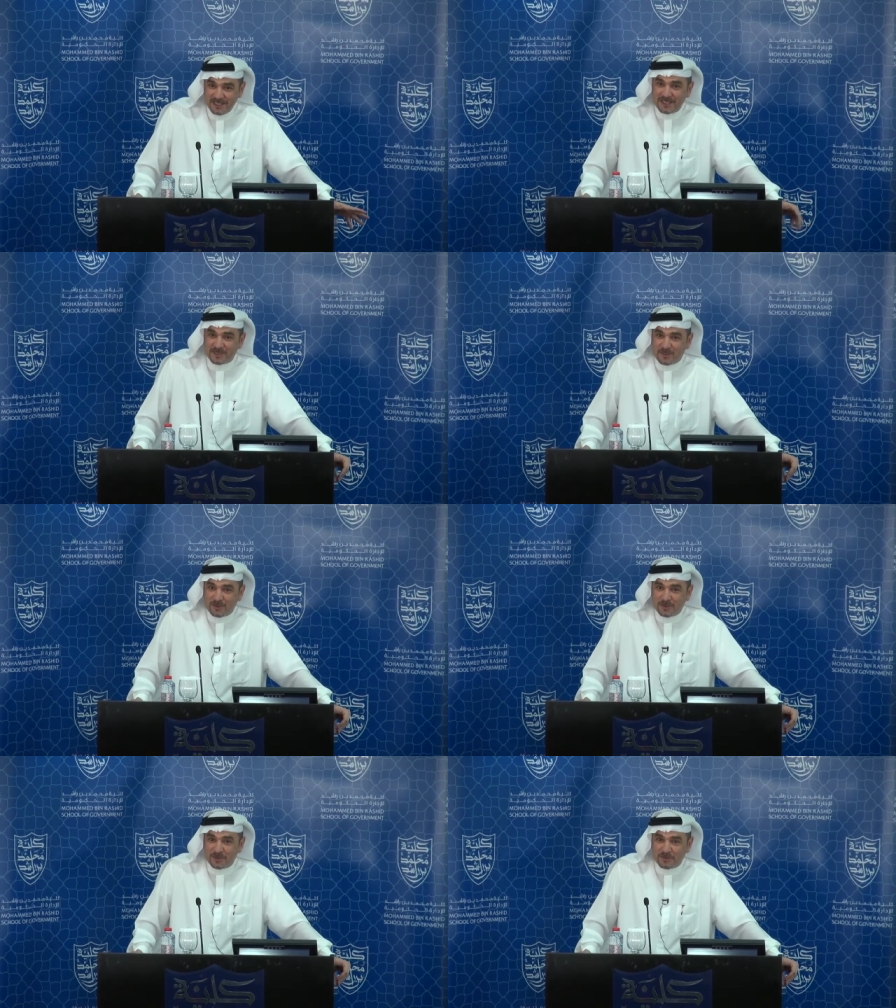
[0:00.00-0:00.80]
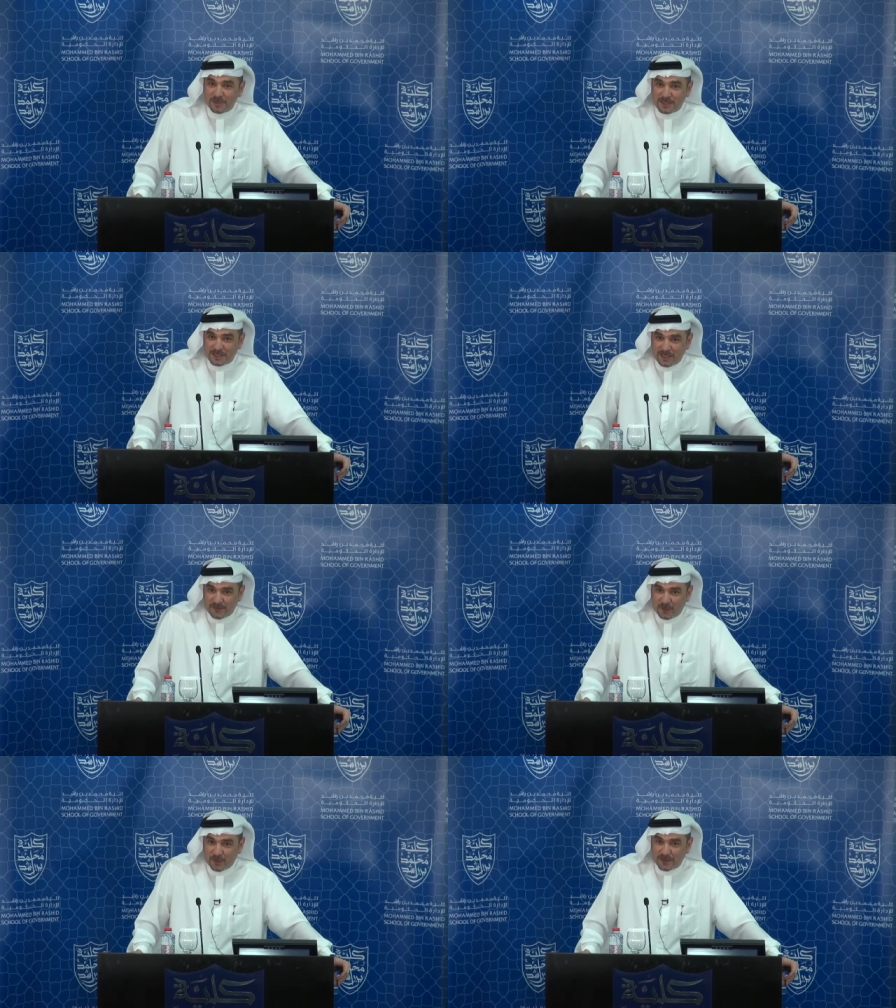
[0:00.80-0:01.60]
his own business
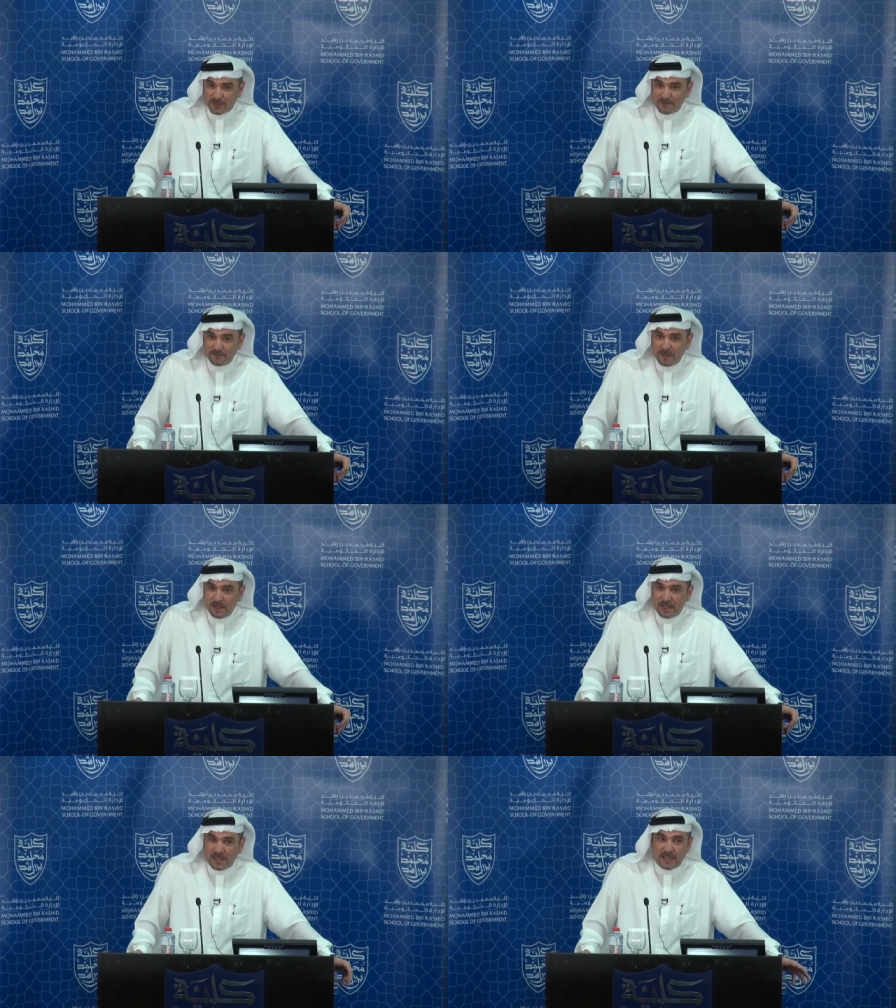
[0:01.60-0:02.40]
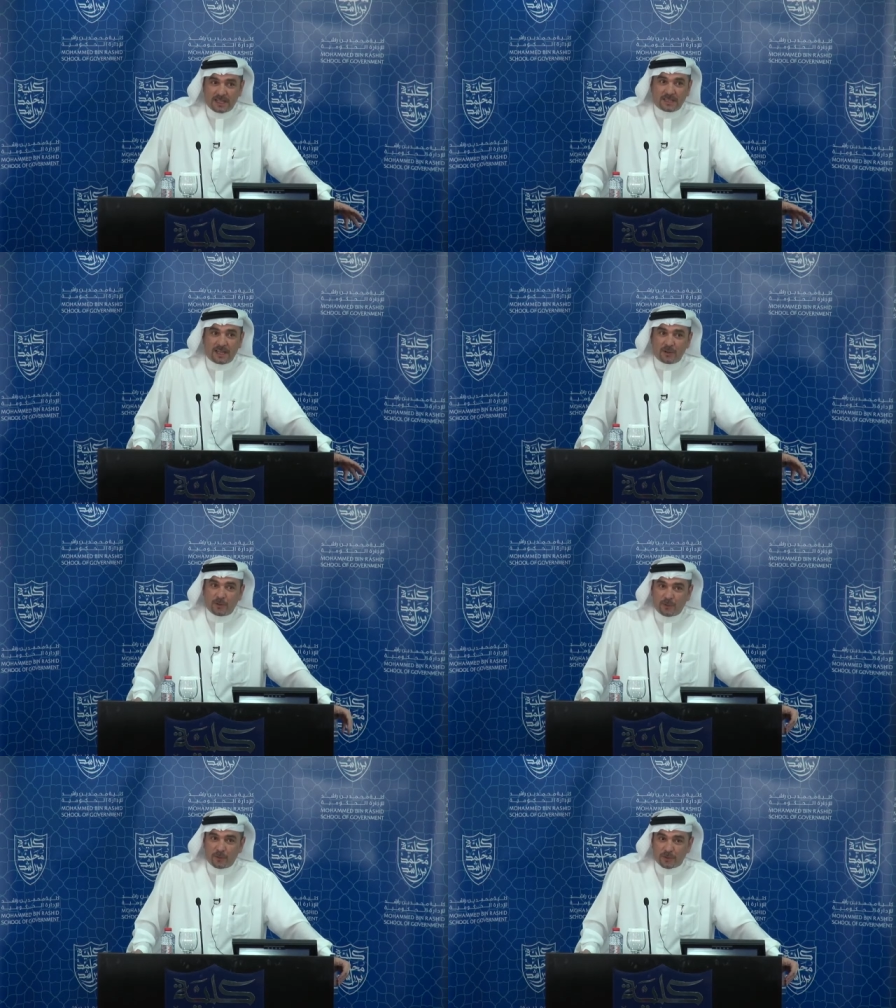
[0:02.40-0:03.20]
here for us. And I
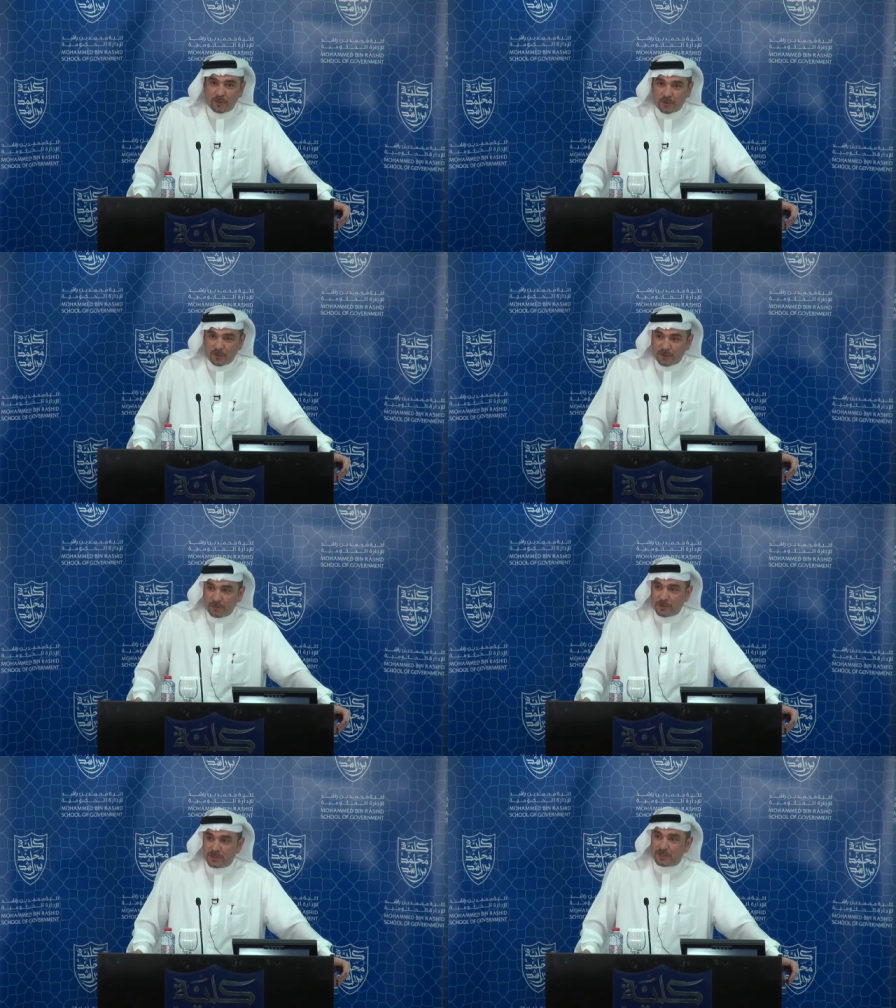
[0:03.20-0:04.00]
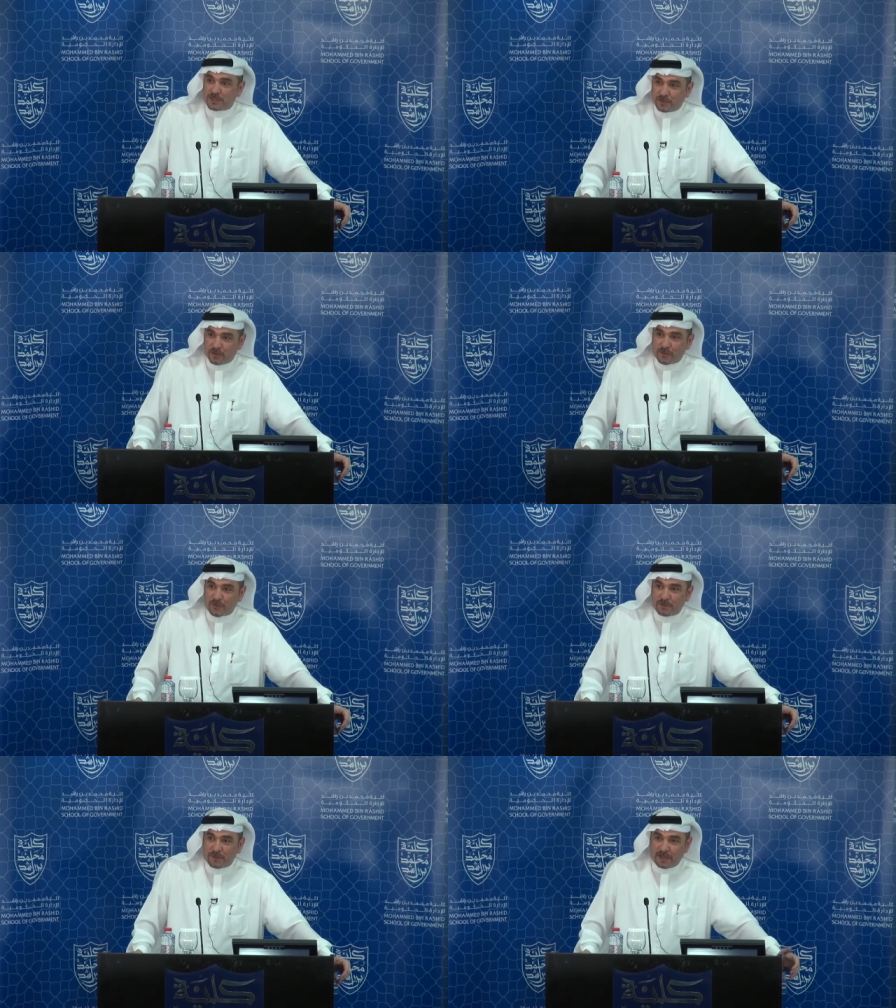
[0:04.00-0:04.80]
look forward to your contributions and to your
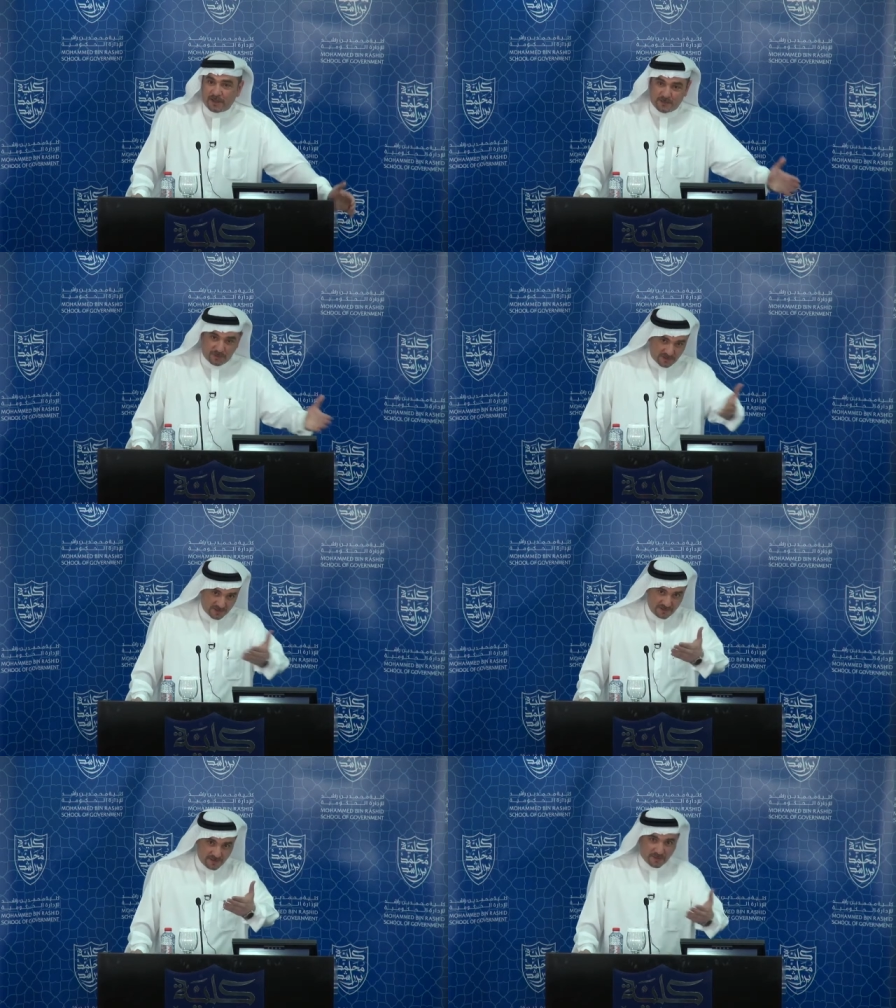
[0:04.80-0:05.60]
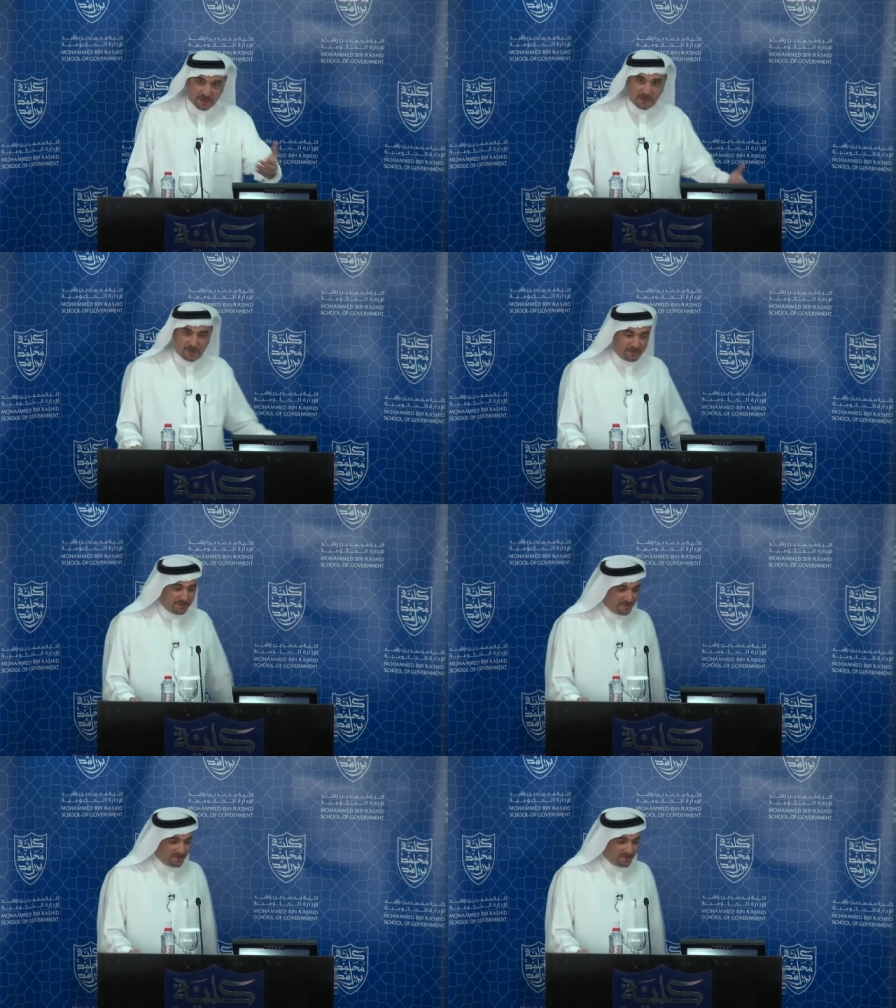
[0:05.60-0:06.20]
feedback afterwards. Mister Wim,